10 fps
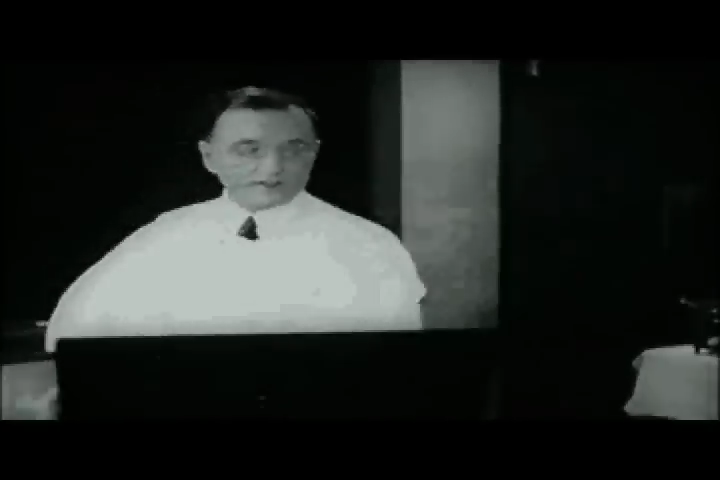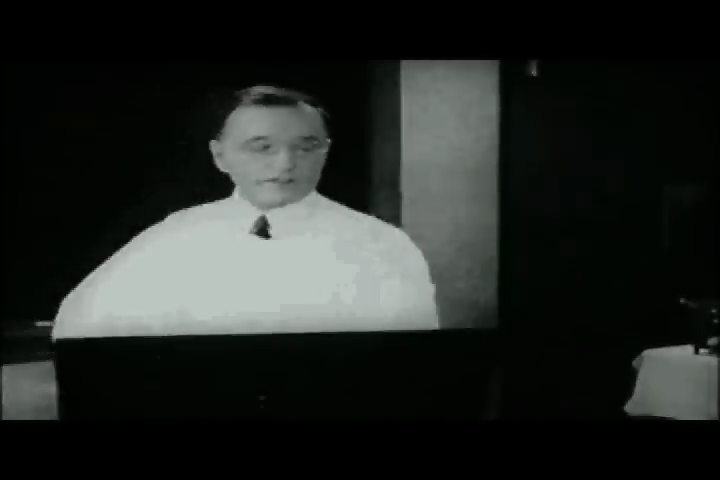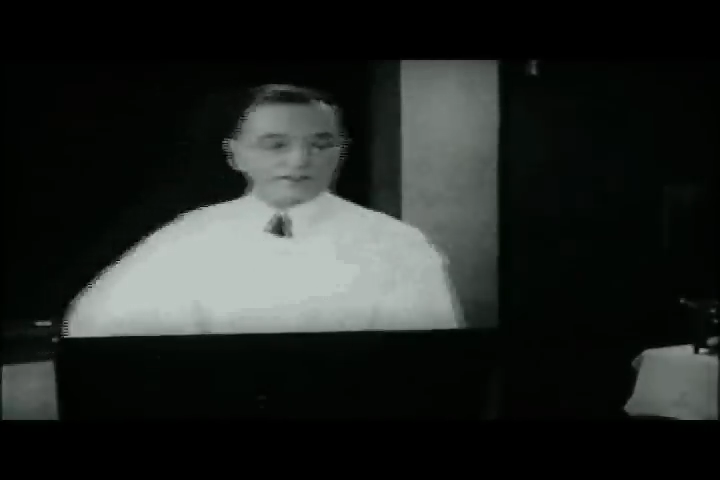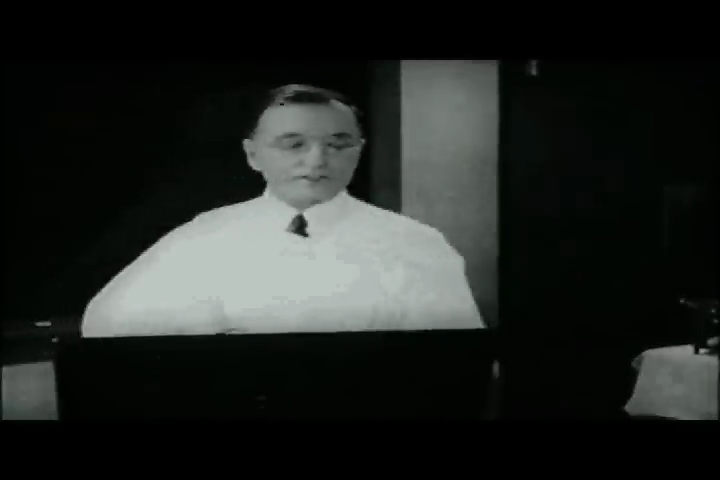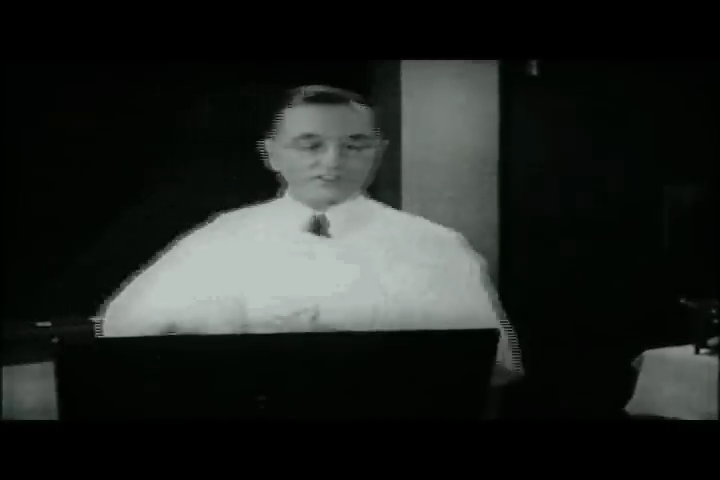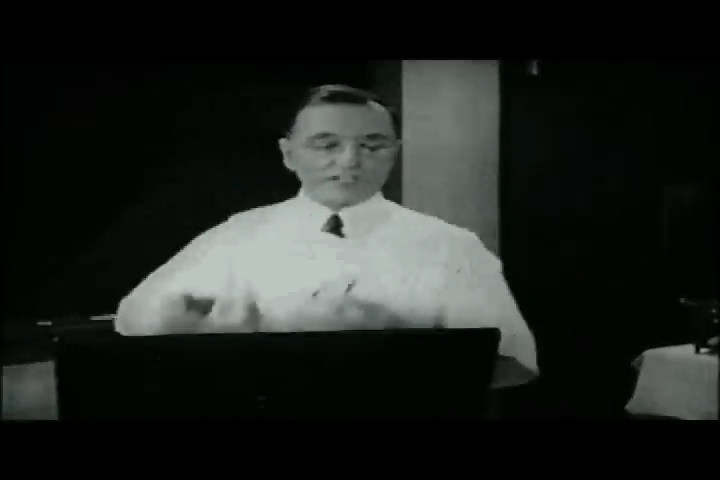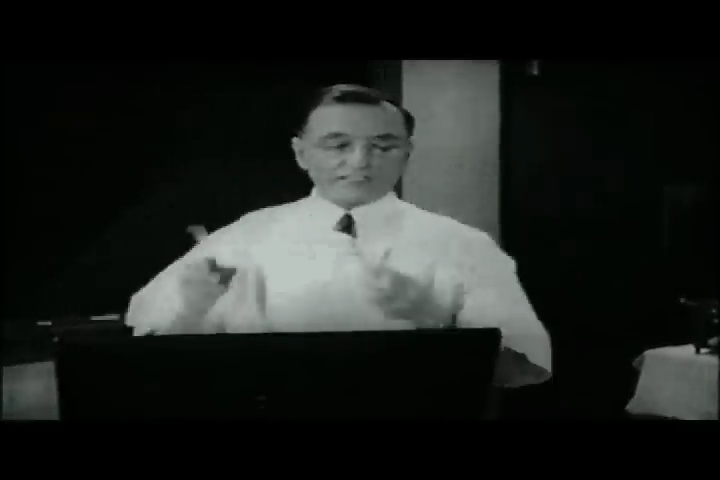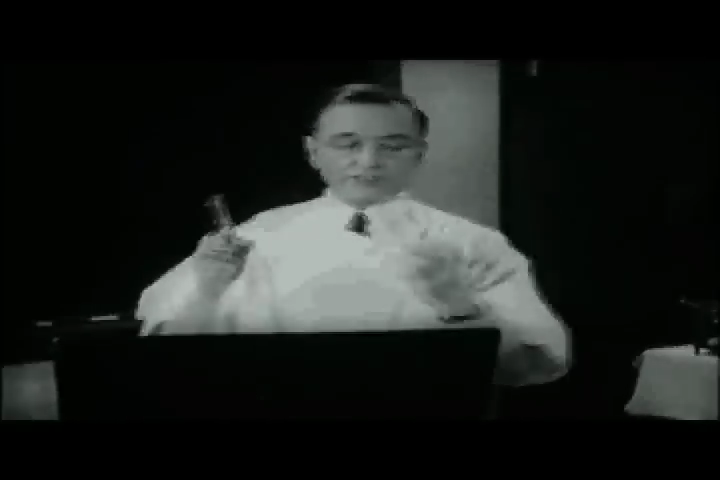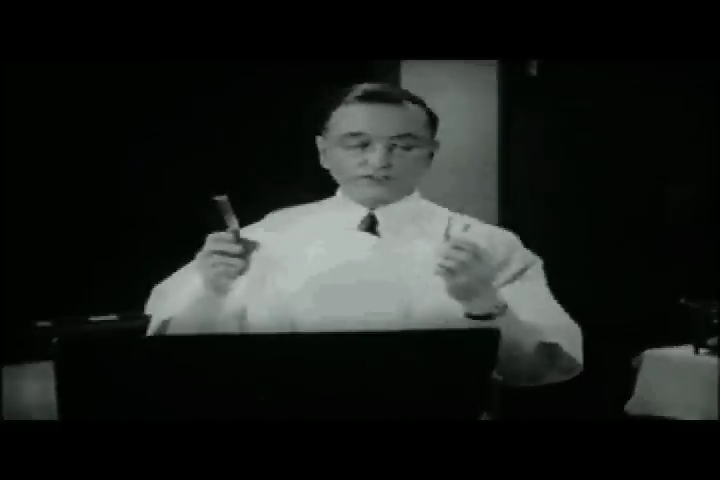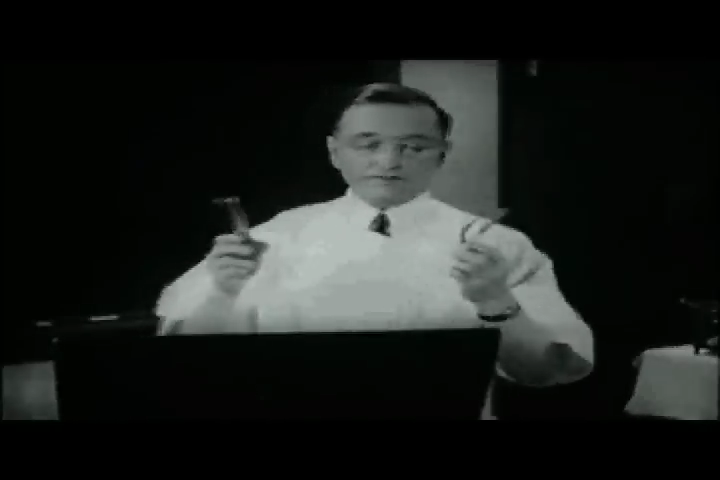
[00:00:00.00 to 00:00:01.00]

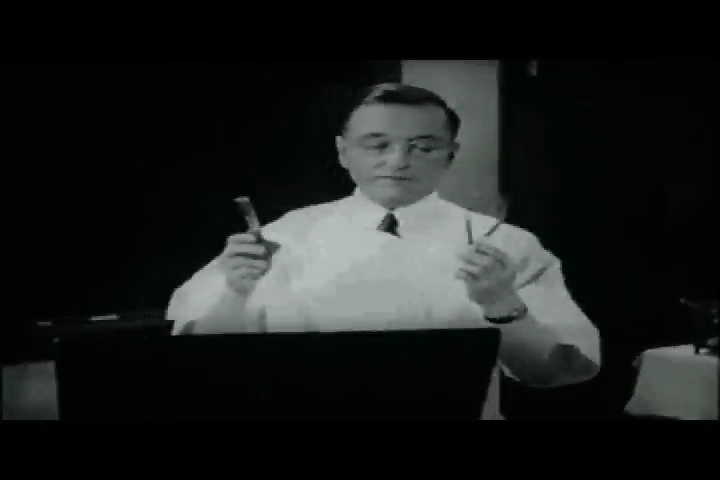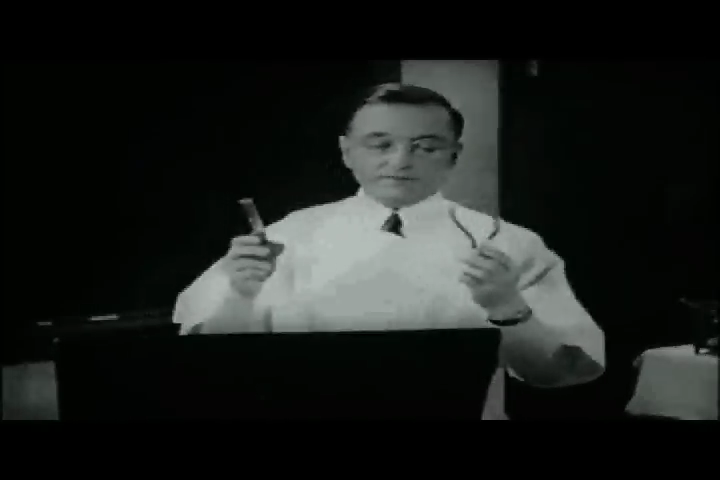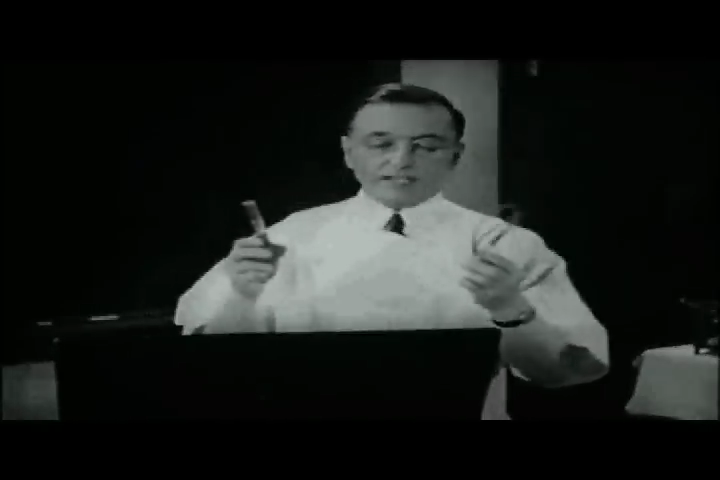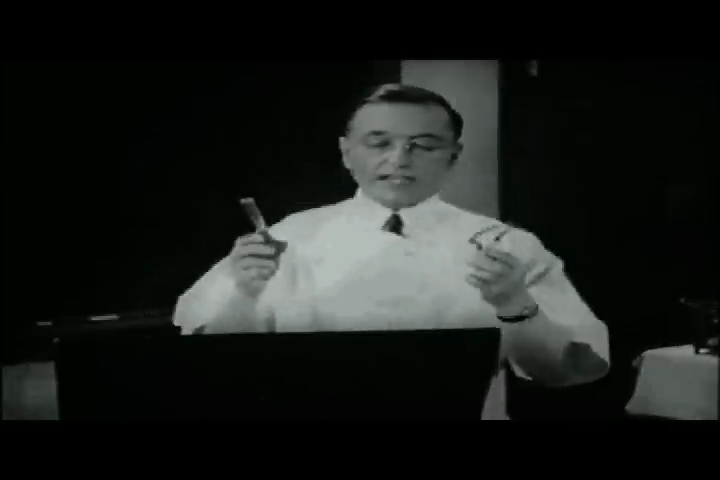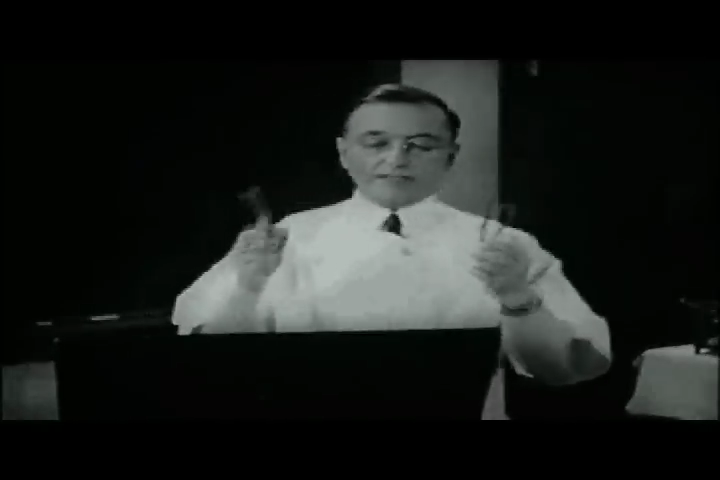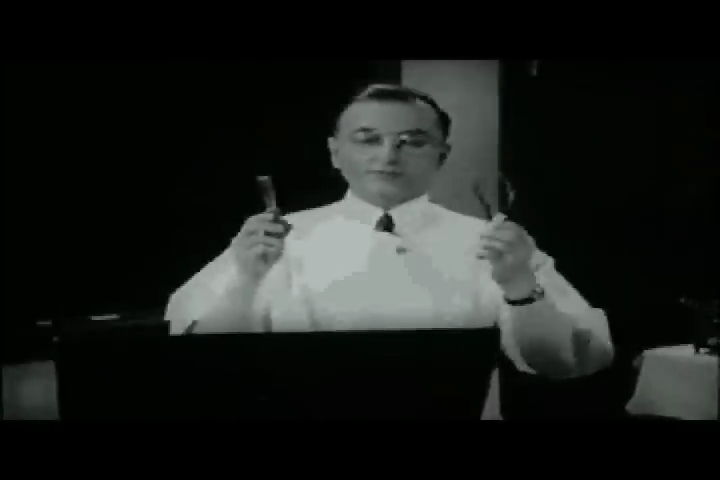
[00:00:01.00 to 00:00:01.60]
suction after